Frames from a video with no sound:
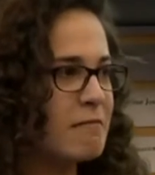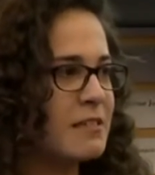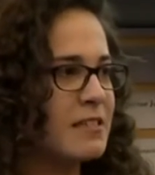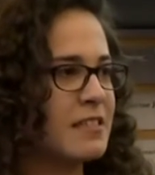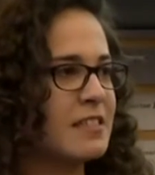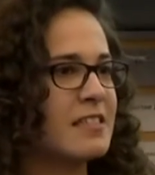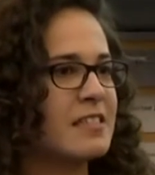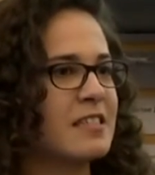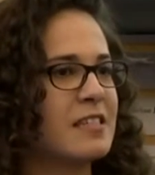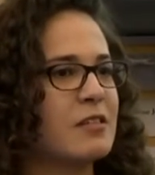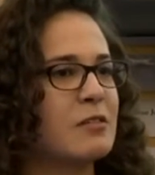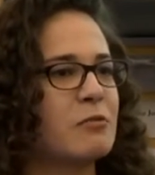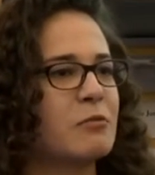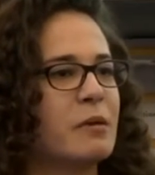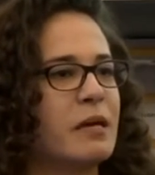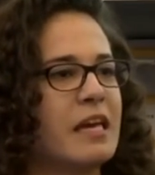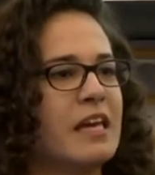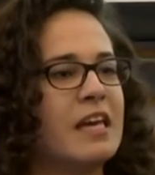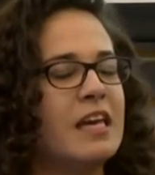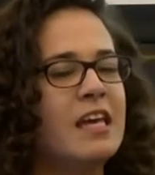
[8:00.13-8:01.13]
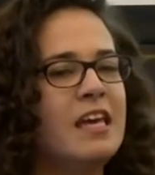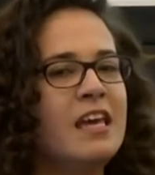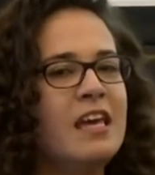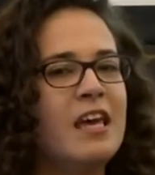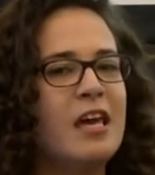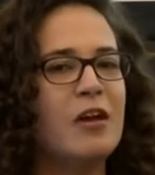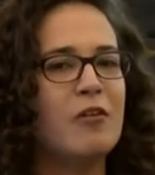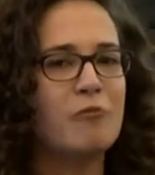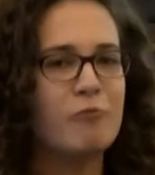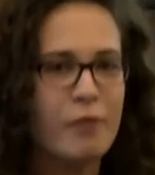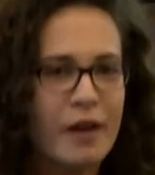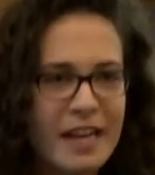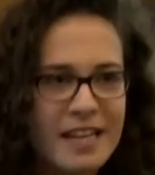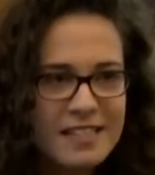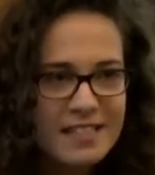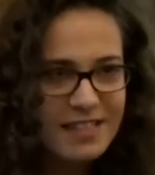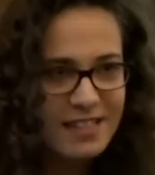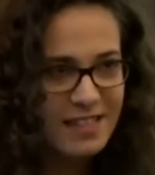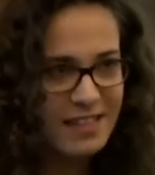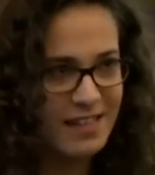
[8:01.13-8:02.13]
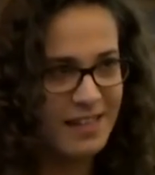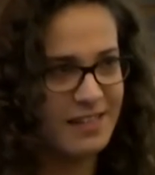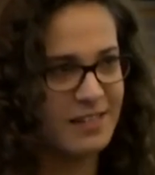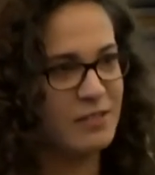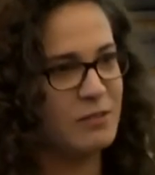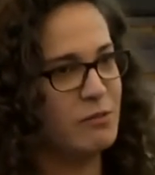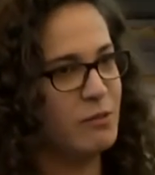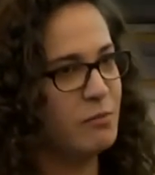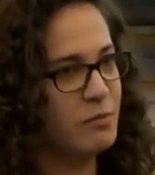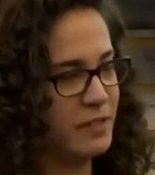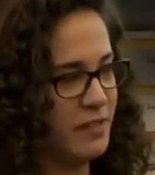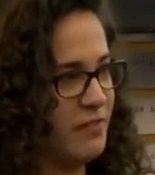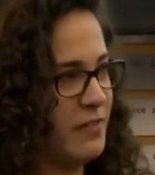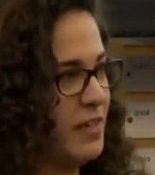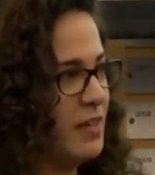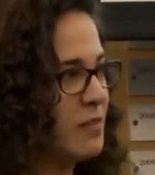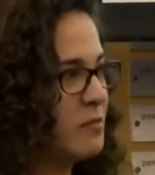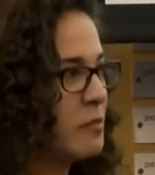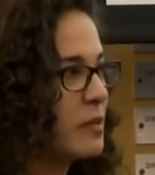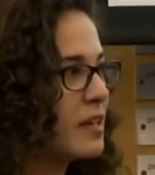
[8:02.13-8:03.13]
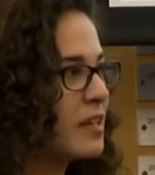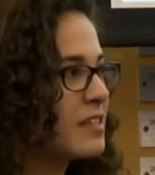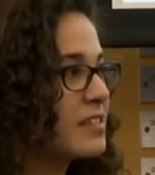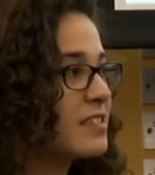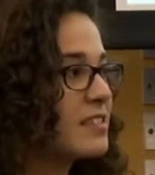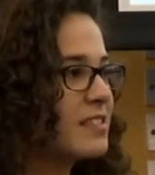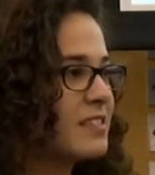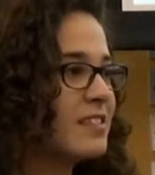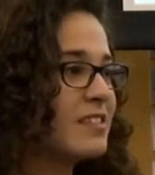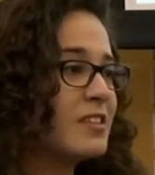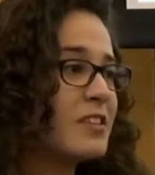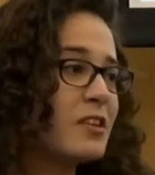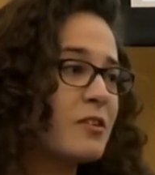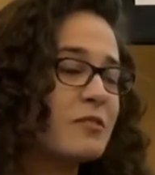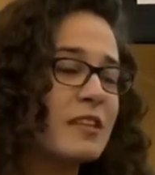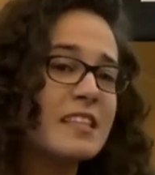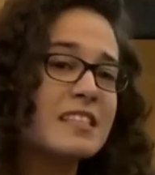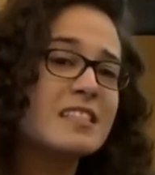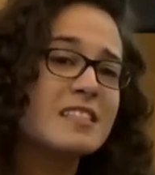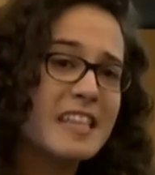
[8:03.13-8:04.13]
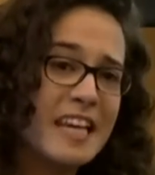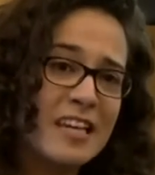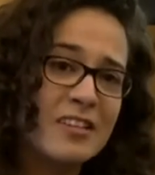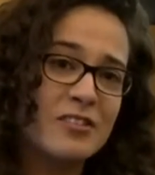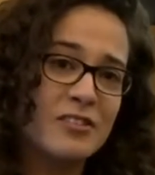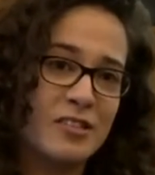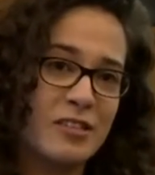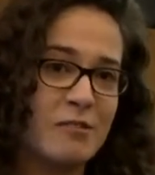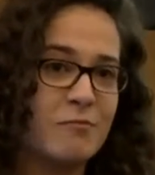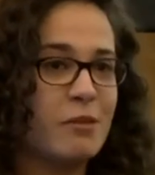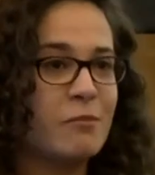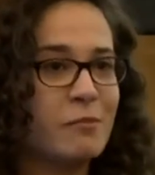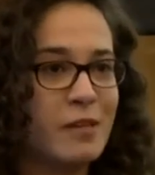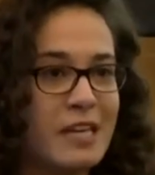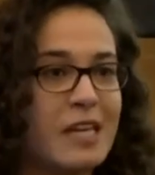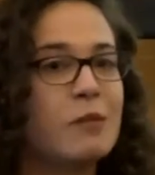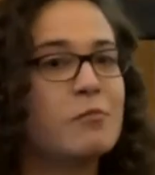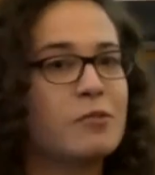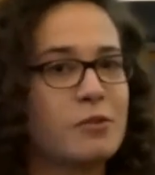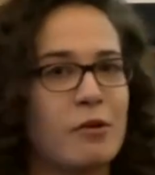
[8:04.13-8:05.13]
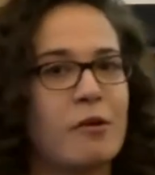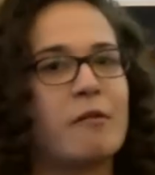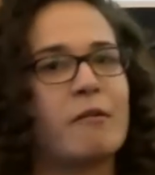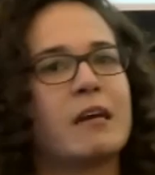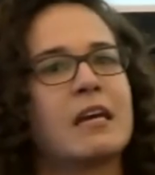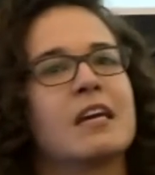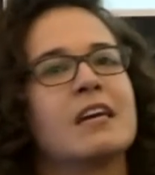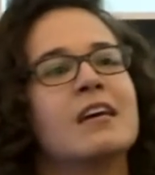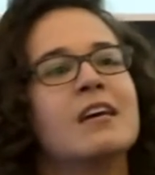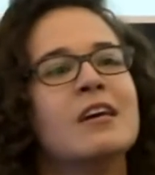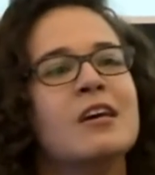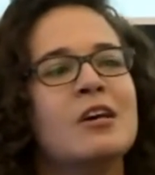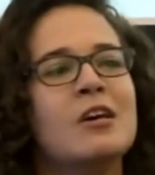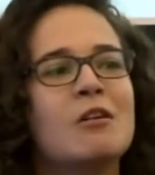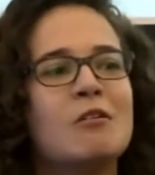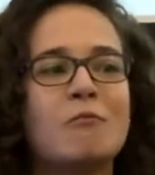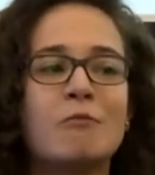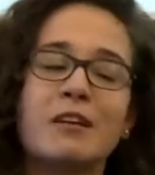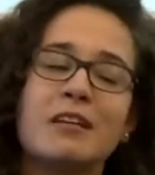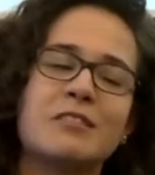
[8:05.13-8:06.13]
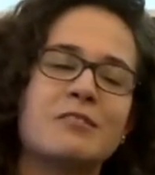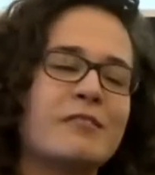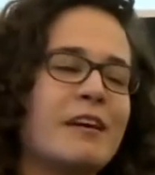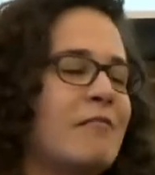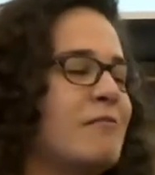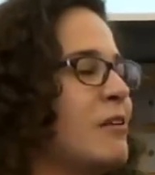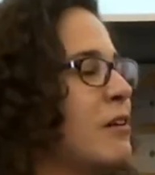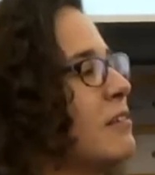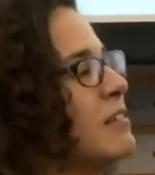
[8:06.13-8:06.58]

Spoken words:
until we erase it into oblivion, because that's a danger when we keep throwing words around all the